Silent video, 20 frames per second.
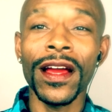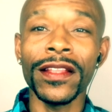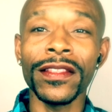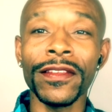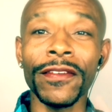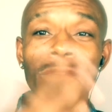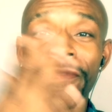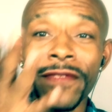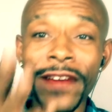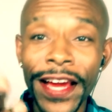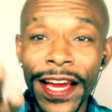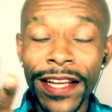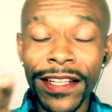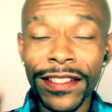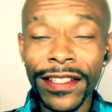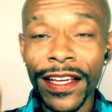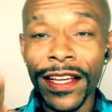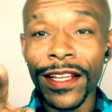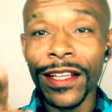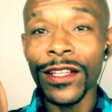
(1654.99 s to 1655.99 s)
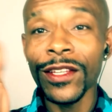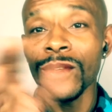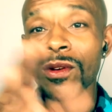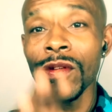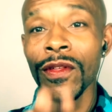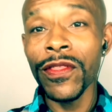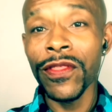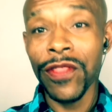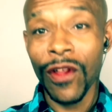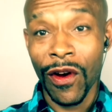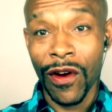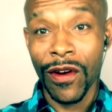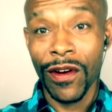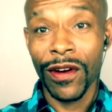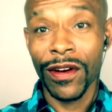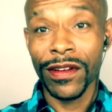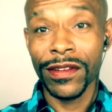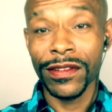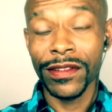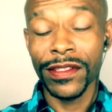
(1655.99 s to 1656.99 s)
The fact that you
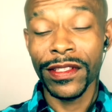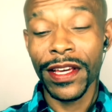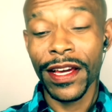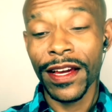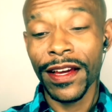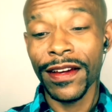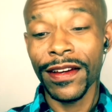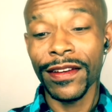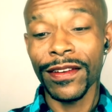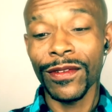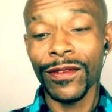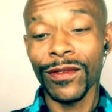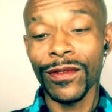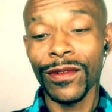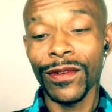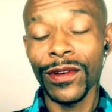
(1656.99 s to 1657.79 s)
thought that